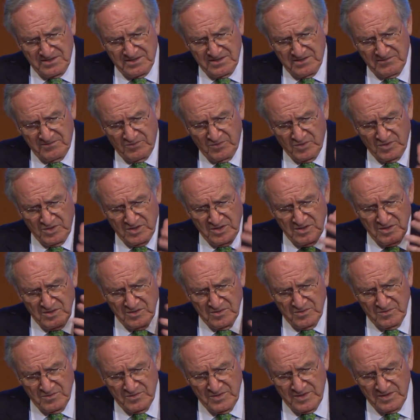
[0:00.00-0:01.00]
of where
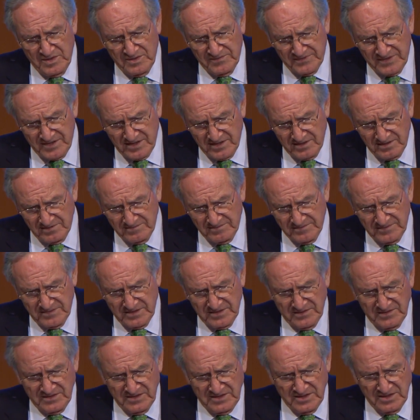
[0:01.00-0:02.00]
we have come
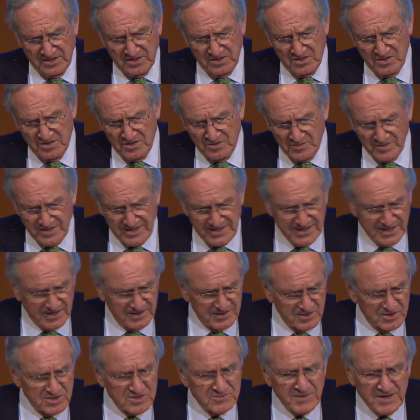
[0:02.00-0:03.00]
a long way. Now,
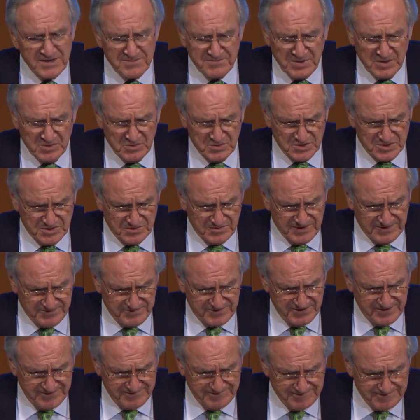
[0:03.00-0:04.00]
here's my
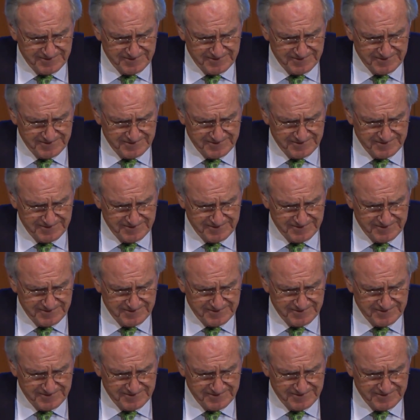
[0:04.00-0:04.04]
postscript.